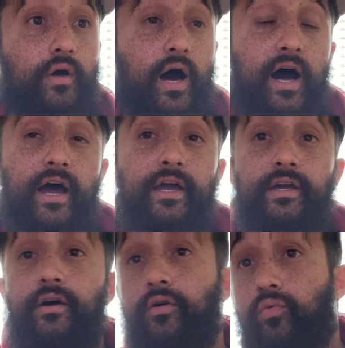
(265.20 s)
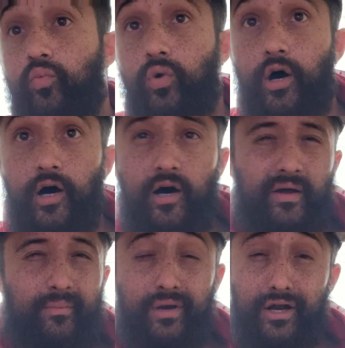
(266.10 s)
I
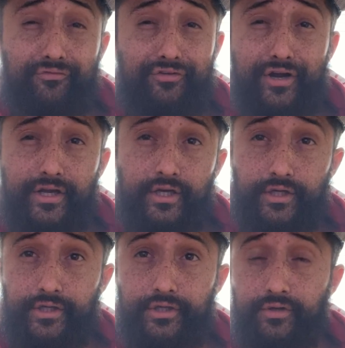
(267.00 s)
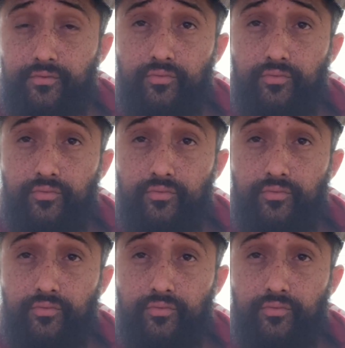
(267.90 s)
am not a very good